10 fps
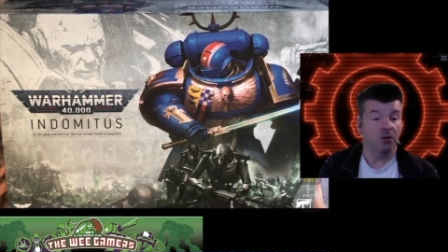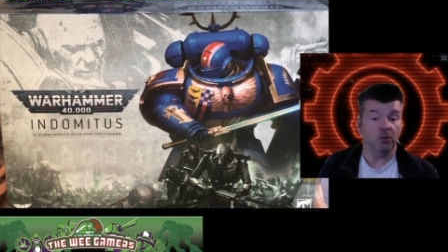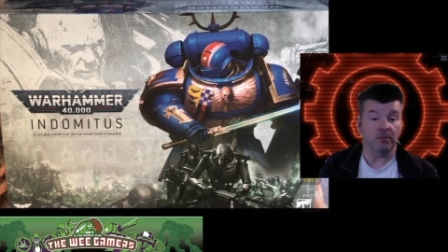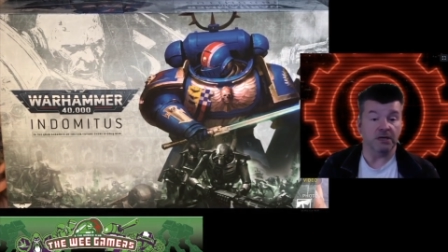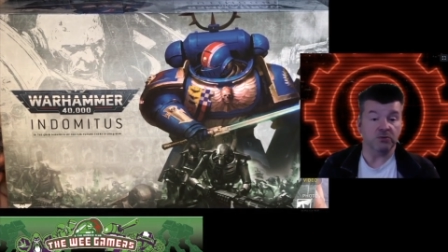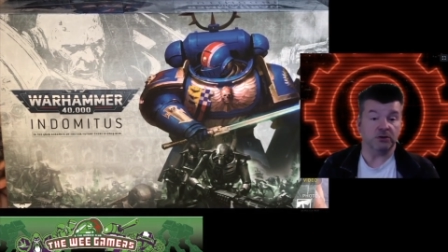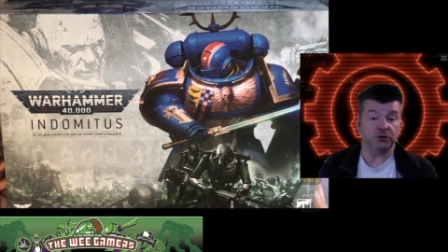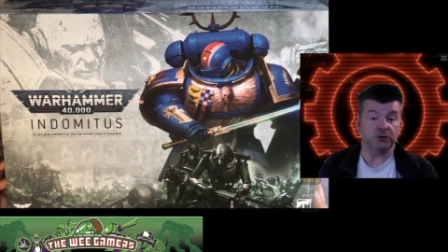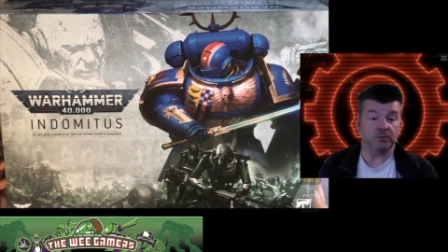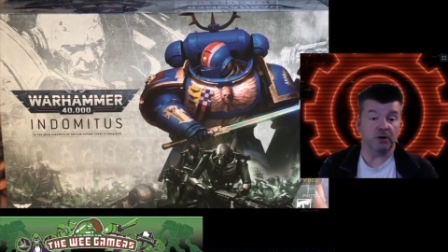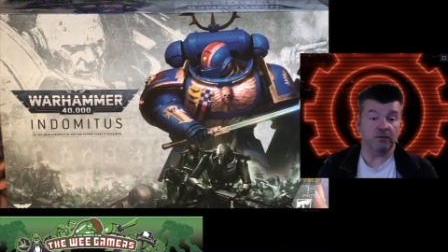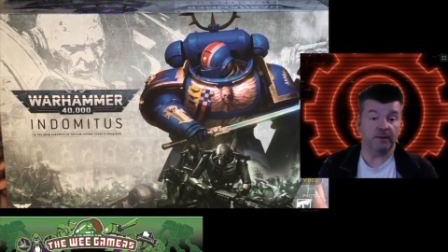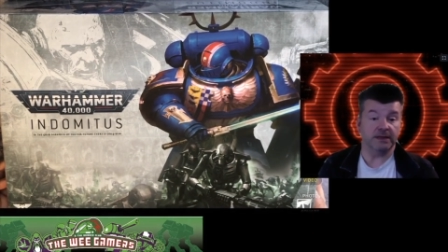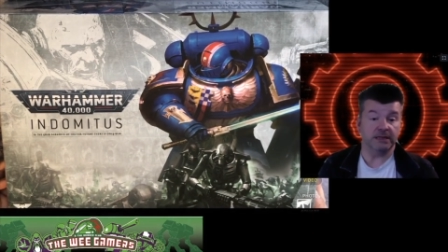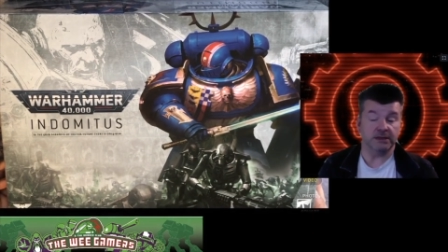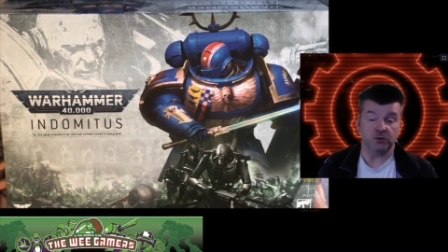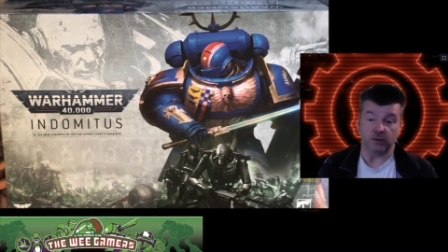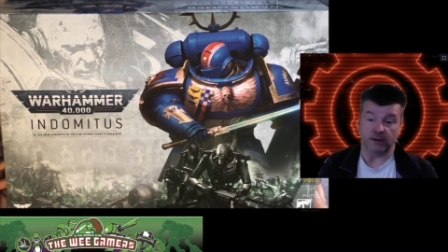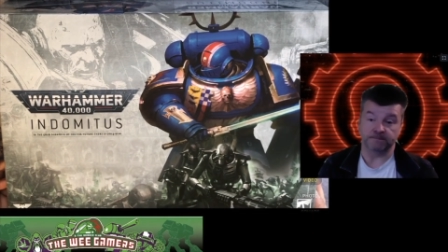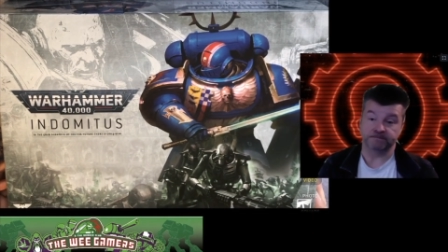we may as well show them off a bit to you as well.